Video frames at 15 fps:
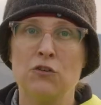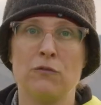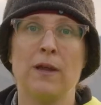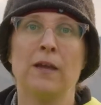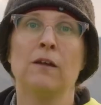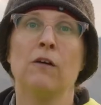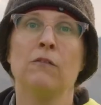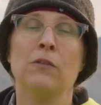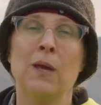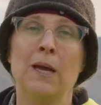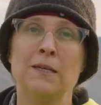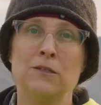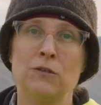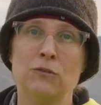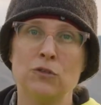rate of the
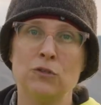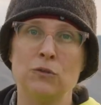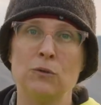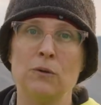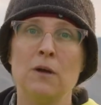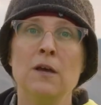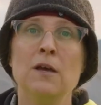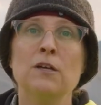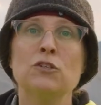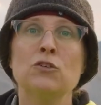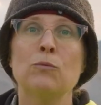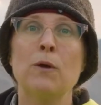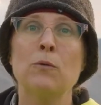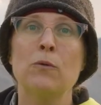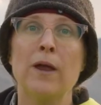SO2. So
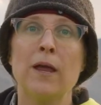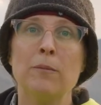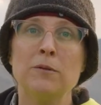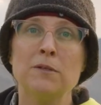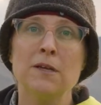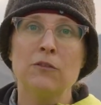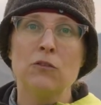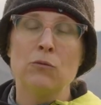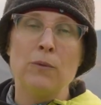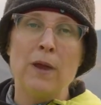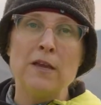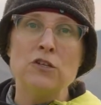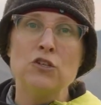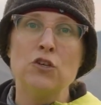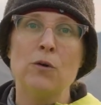when we're able to get the
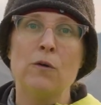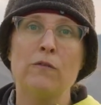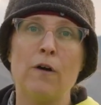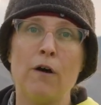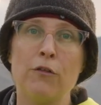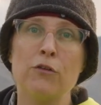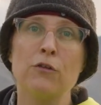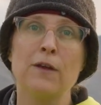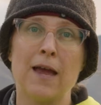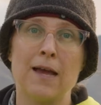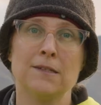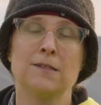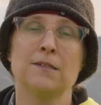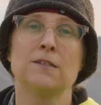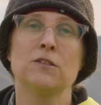ratio of other
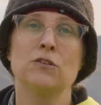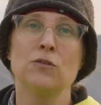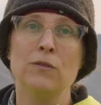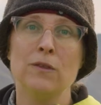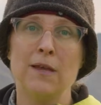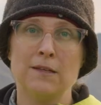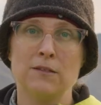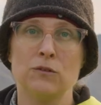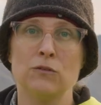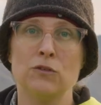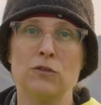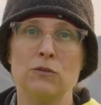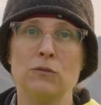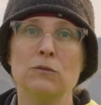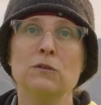gases to the
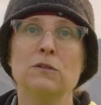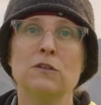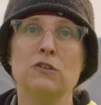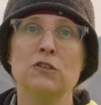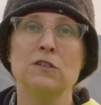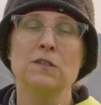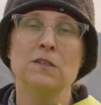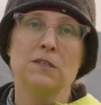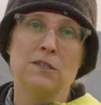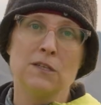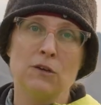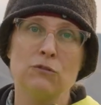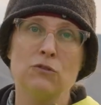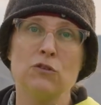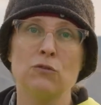SO2, such as the
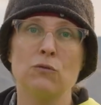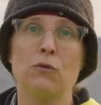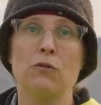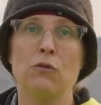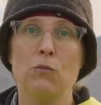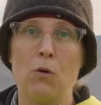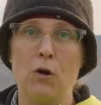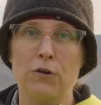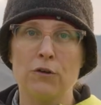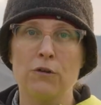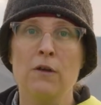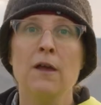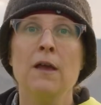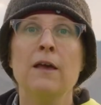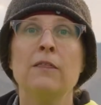CO2 or the water,
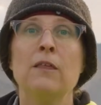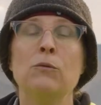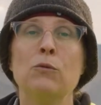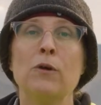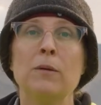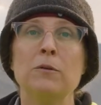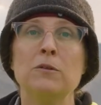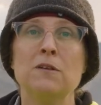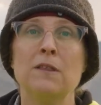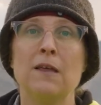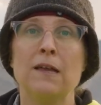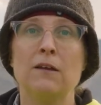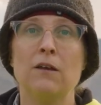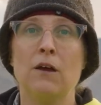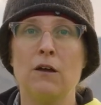then we're able to
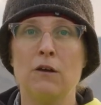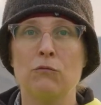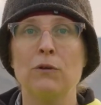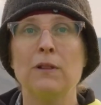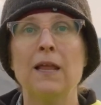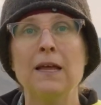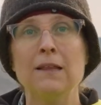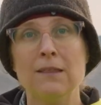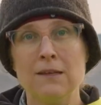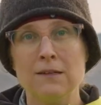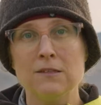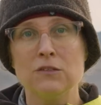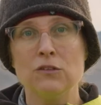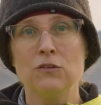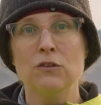then relate
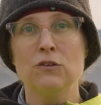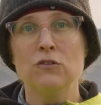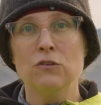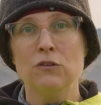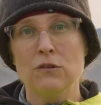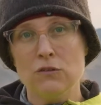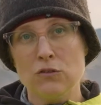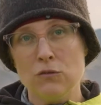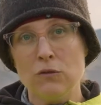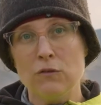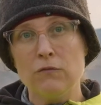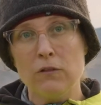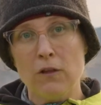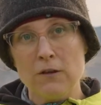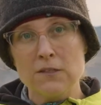this to the
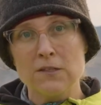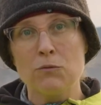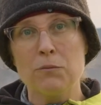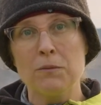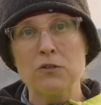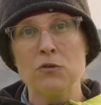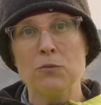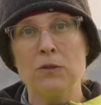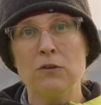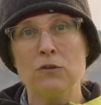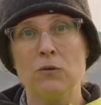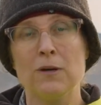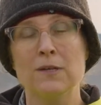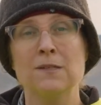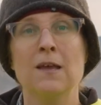flux that we measure with the
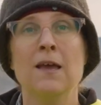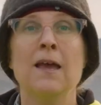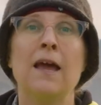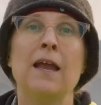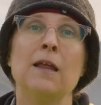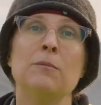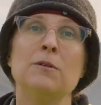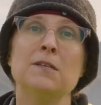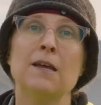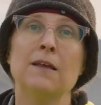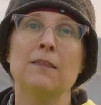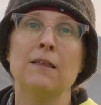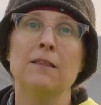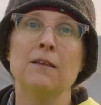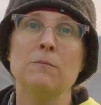DOAS and able to
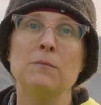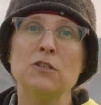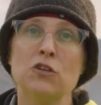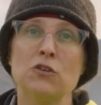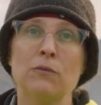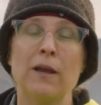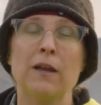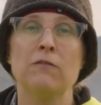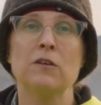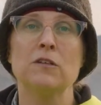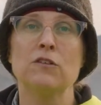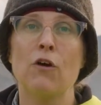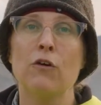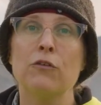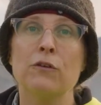get then the emission rate of
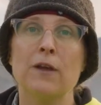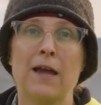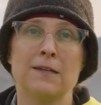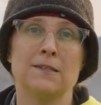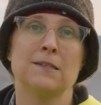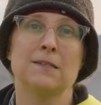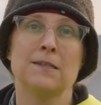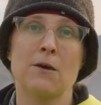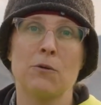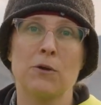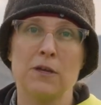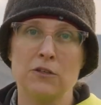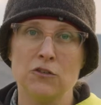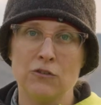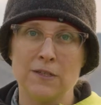these other gases that we're
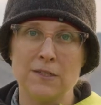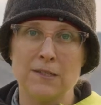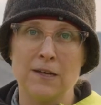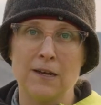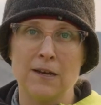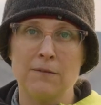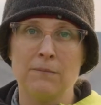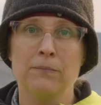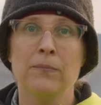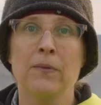interested in.